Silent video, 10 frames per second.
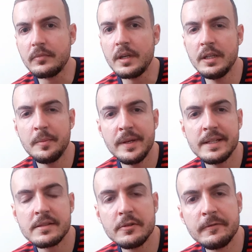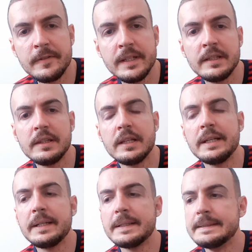It makes you feel
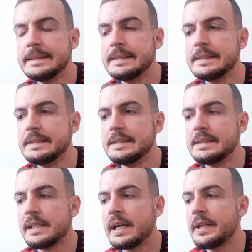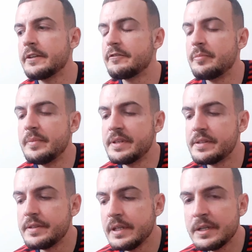like kind of
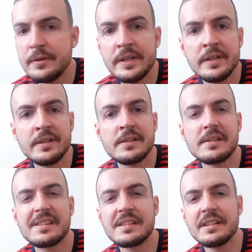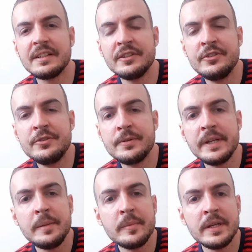mysterious,
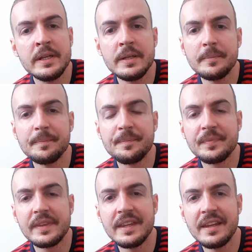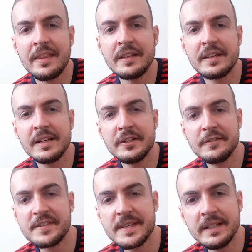dreamy, that kind
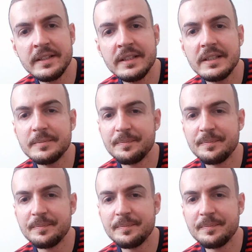of setting,